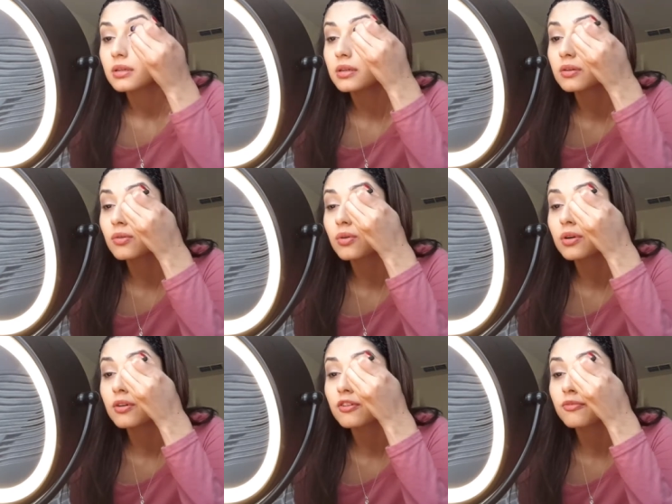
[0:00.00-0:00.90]
inner
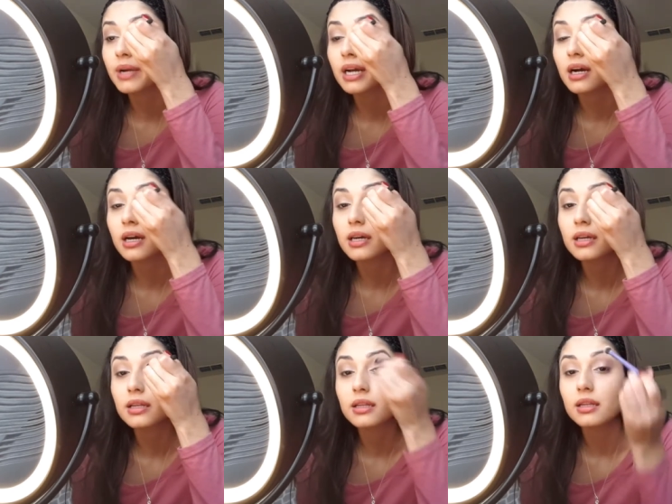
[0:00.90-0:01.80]
corner of my eye,
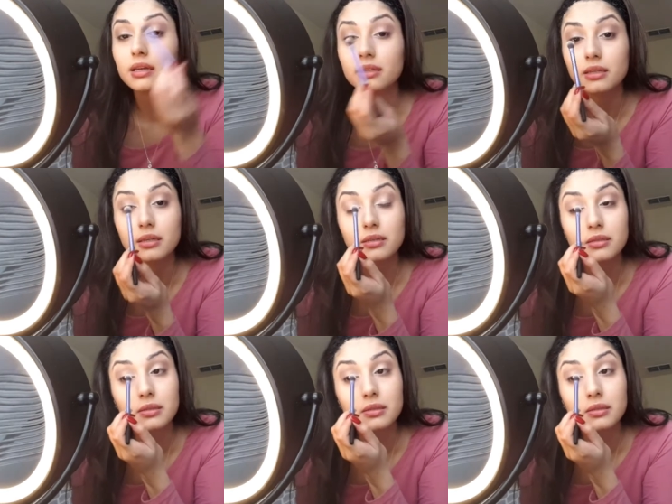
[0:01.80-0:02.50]
like this.